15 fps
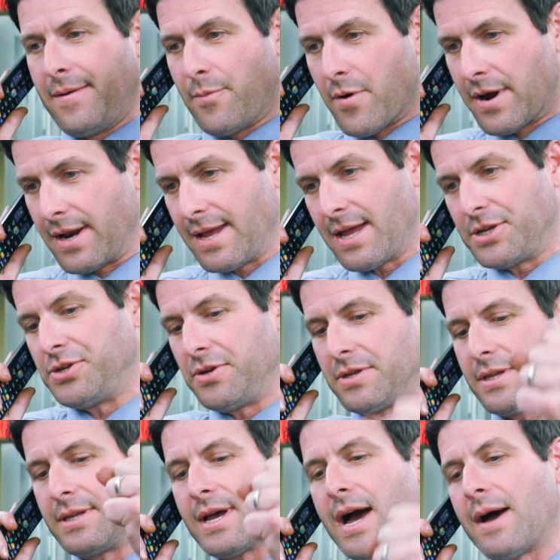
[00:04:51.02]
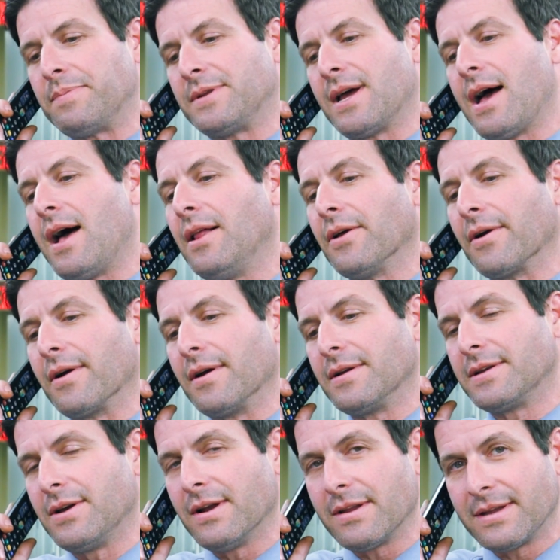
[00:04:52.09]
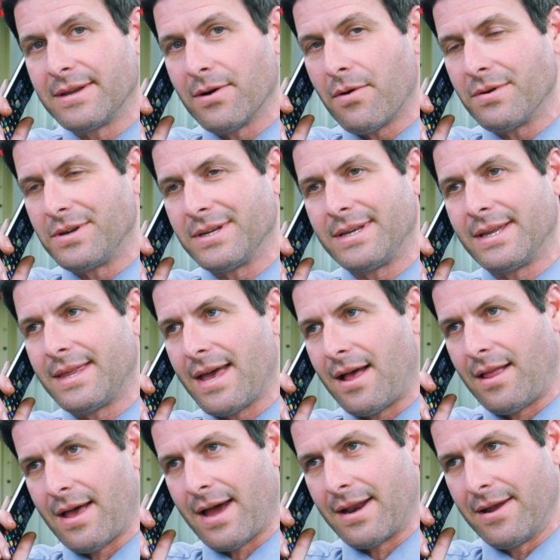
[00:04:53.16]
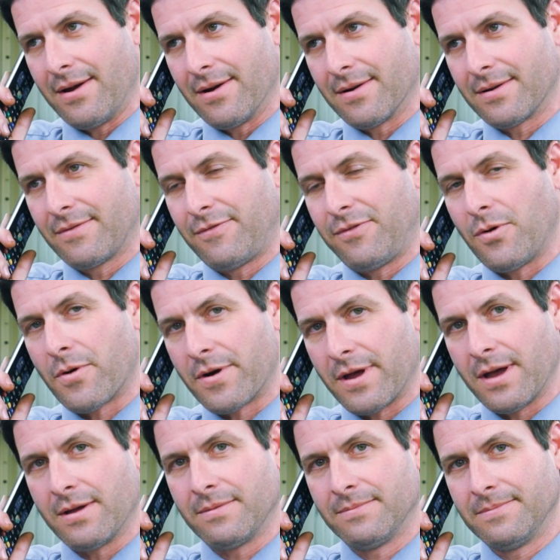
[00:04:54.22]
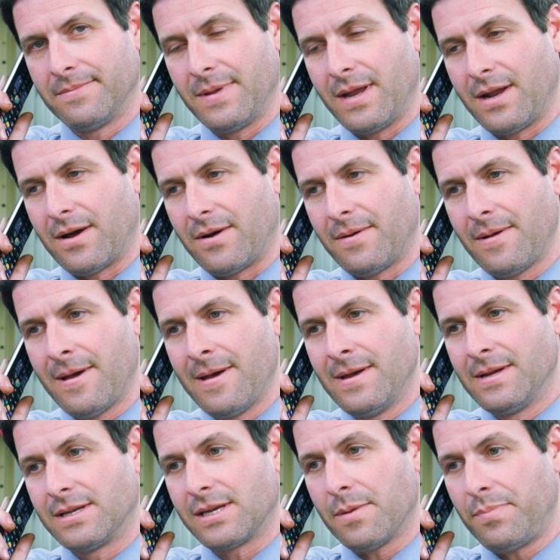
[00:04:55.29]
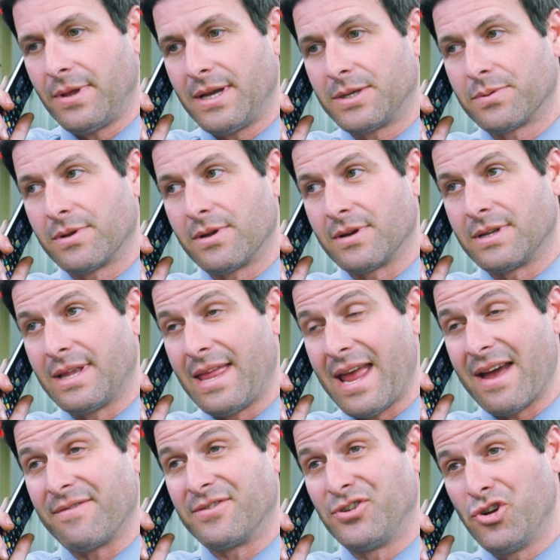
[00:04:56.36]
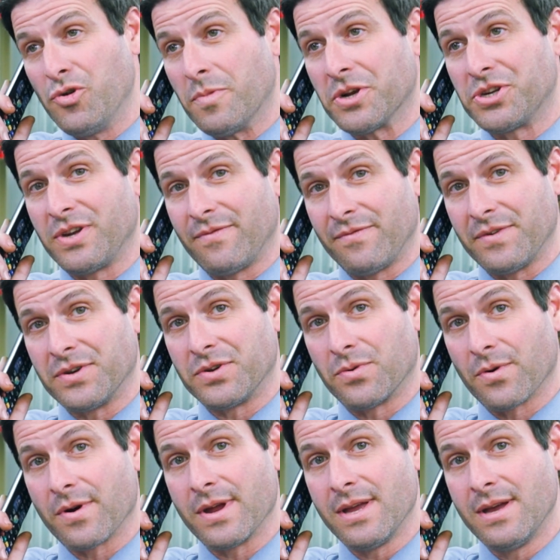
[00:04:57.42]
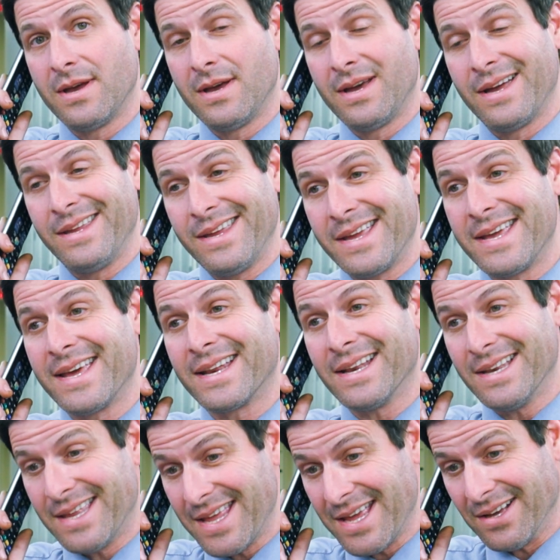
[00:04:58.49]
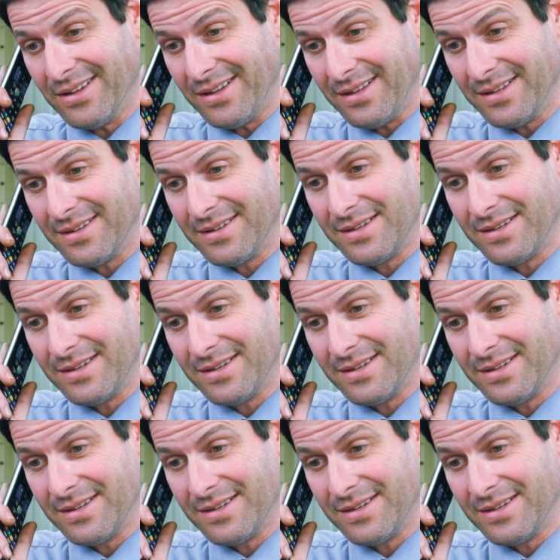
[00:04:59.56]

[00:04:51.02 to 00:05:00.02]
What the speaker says: We're going to get you top dollar. Go, just get the hell out of here. Florida, someplace where they have too much inventory and you can get a deal.